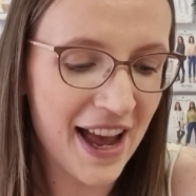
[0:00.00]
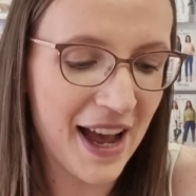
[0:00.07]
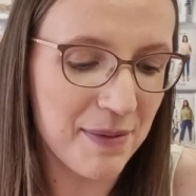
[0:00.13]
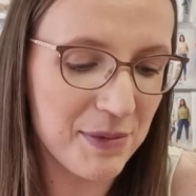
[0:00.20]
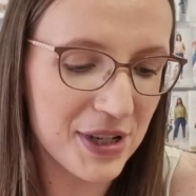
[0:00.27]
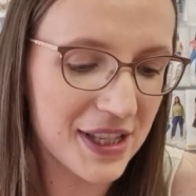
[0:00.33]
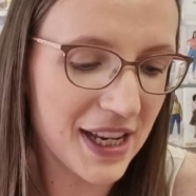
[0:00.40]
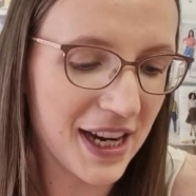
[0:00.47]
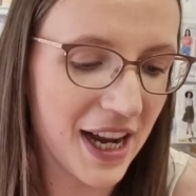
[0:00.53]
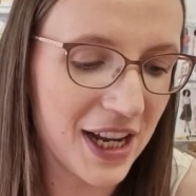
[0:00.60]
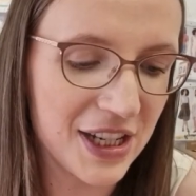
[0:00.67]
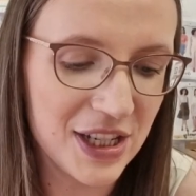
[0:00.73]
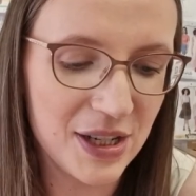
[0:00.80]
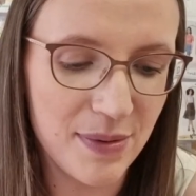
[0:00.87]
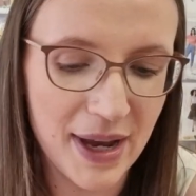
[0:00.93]
I'm just going to
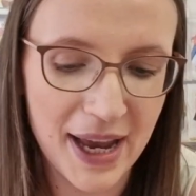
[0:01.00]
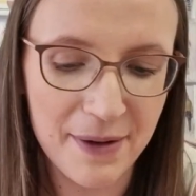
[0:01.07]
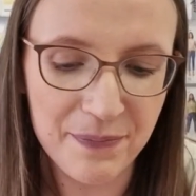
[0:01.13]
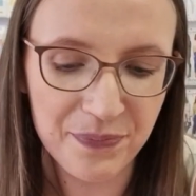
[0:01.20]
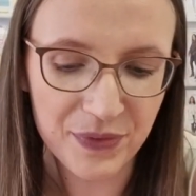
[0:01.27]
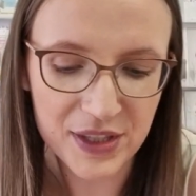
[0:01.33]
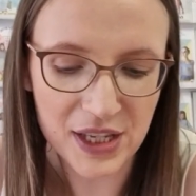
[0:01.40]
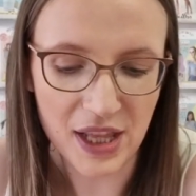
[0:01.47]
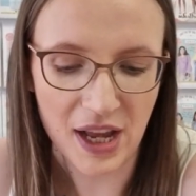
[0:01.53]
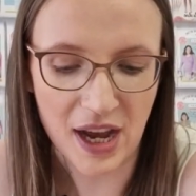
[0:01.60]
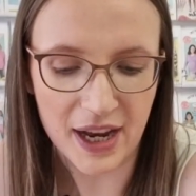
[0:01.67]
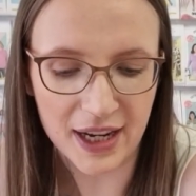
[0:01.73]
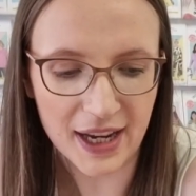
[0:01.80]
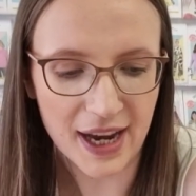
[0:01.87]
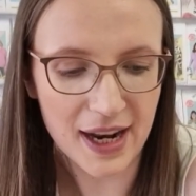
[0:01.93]
undo it so that
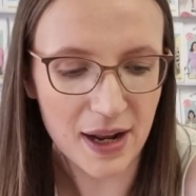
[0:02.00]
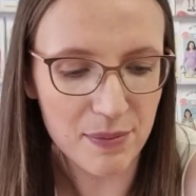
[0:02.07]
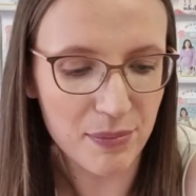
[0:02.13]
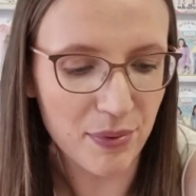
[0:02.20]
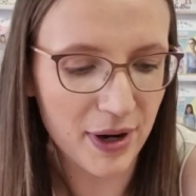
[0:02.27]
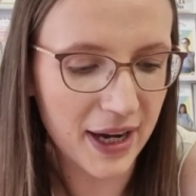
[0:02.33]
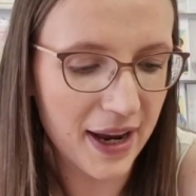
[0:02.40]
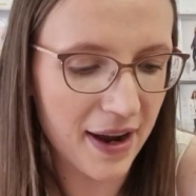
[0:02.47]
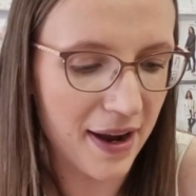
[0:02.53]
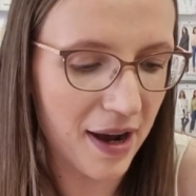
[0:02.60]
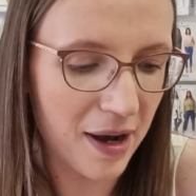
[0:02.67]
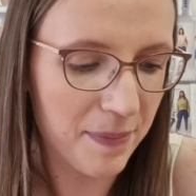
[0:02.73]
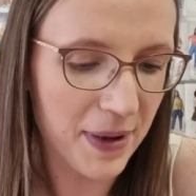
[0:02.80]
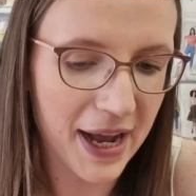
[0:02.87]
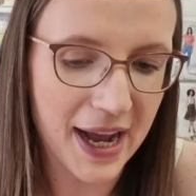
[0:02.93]
I can bring it
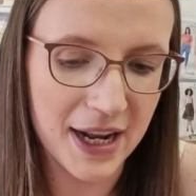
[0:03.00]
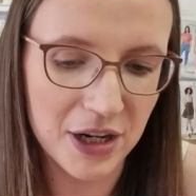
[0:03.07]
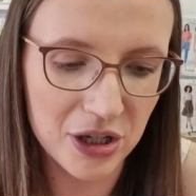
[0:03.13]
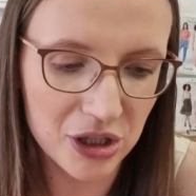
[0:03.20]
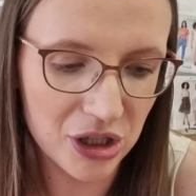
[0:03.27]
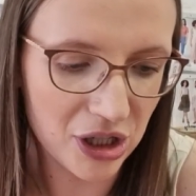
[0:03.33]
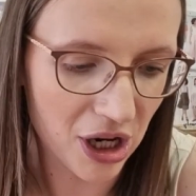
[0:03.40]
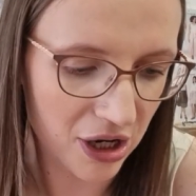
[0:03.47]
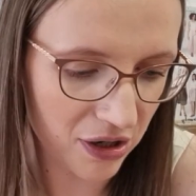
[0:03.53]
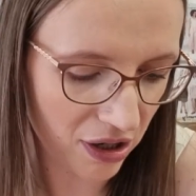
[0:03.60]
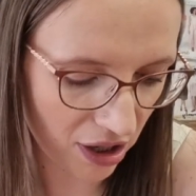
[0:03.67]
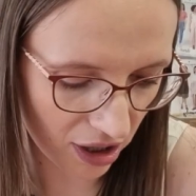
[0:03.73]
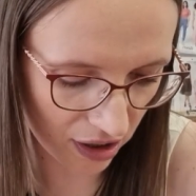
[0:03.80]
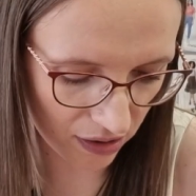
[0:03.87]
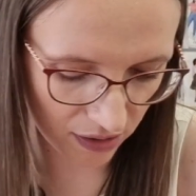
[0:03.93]
up and show
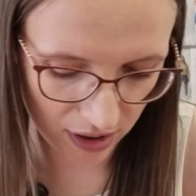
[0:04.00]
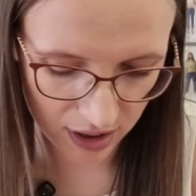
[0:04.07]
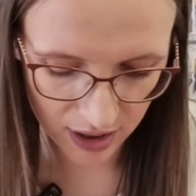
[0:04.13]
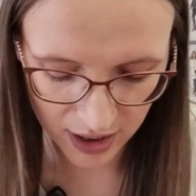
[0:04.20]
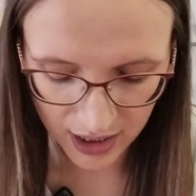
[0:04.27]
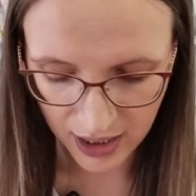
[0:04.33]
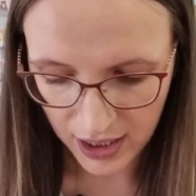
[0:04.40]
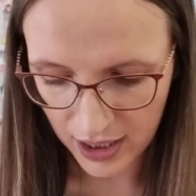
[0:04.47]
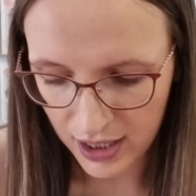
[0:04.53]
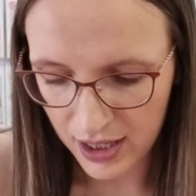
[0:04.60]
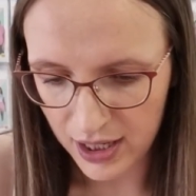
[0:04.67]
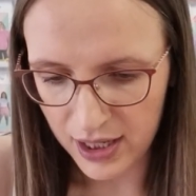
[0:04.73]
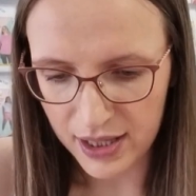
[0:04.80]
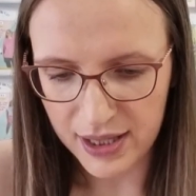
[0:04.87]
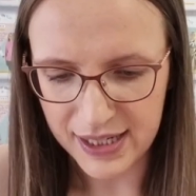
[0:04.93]
you
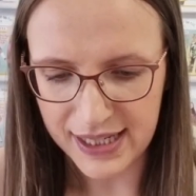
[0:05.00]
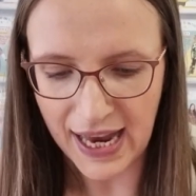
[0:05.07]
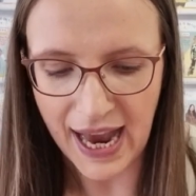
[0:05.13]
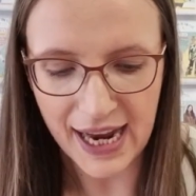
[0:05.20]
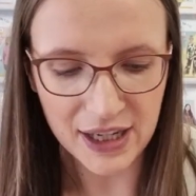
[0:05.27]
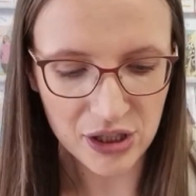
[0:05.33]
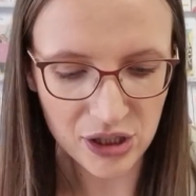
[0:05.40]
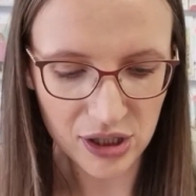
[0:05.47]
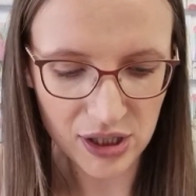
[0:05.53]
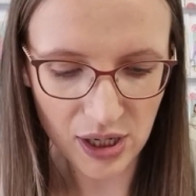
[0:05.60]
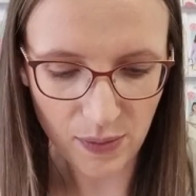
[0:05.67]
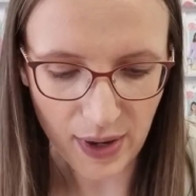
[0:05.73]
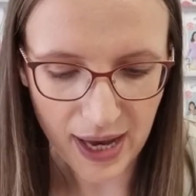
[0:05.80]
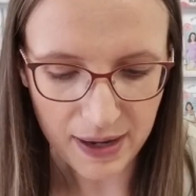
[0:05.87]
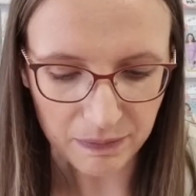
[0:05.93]
the texture
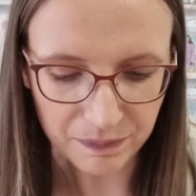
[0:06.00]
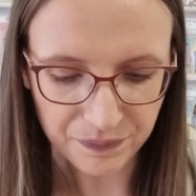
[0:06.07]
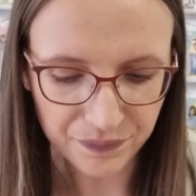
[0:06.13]
to it,